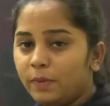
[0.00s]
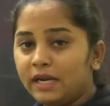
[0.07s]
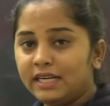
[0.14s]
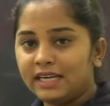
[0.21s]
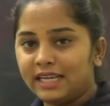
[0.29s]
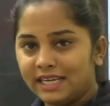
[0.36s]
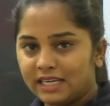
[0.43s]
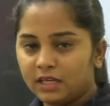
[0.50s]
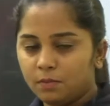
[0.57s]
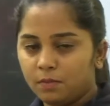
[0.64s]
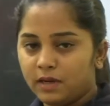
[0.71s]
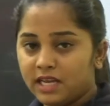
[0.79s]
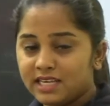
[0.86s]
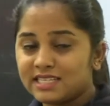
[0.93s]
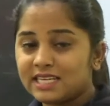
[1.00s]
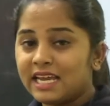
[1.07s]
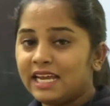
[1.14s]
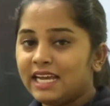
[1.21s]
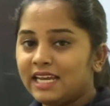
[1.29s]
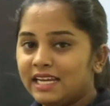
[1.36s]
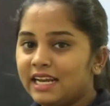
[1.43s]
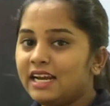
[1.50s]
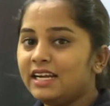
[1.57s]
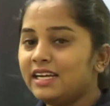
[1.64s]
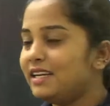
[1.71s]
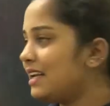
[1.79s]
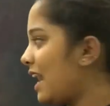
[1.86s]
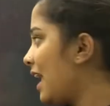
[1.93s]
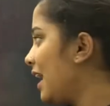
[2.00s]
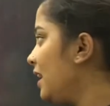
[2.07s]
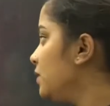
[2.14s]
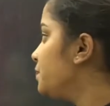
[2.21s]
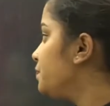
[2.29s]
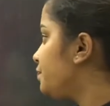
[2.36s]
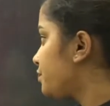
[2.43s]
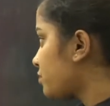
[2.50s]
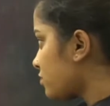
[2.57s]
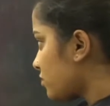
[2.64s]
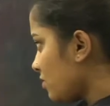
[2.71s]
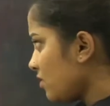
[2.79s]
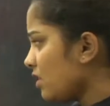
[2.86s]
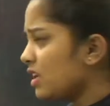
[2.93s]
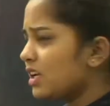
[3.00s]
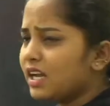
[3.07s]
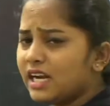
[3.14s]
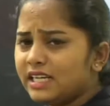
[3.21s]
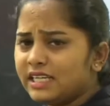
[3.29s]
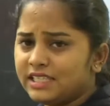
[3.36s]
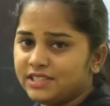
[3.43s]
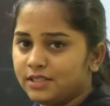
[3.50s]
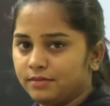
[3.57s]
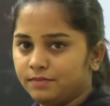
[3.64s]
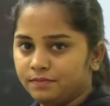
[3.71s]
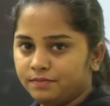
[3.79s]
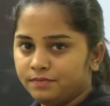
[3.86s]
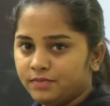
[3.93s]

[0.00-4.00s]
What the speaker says: be taken place in a dry condition.